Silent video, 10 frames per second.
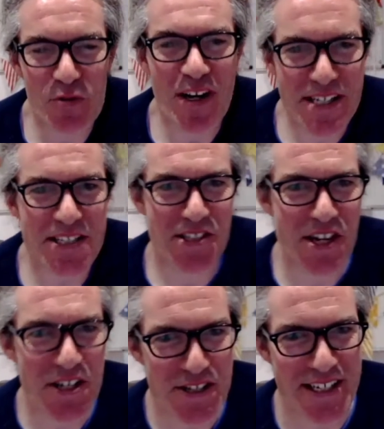have
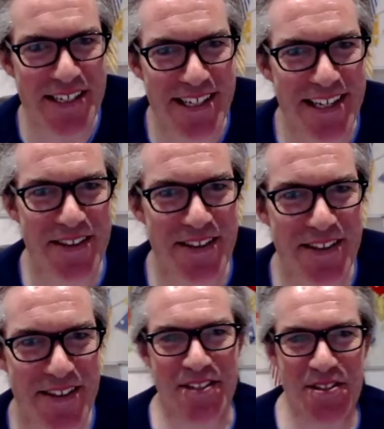already started,
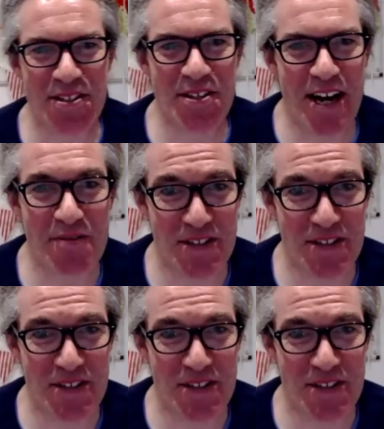in the sense